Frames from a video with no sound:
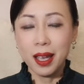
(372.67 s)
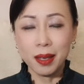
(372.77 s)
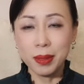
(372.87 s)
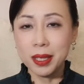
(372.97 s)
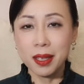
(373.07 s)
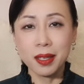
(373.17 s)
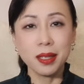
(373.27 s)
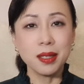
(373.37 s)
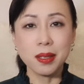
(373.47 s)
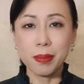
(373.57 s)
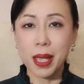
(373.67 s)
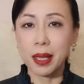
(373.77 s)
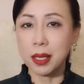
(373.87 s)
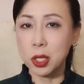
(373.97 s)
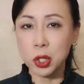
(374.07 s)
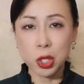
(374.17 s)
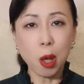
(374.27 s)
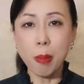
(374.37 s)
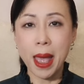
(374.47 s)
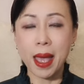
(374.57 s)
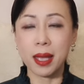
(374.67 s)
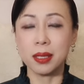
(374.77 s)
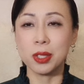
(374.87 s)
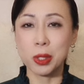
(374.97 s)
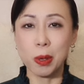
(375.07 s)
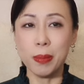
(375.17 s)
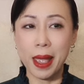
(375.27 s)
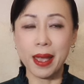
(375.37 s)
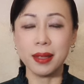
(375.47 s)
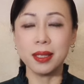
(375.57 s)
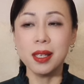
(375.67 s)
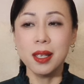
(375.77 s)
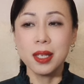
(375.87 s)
I've been thinking this bag is so bad, so bad.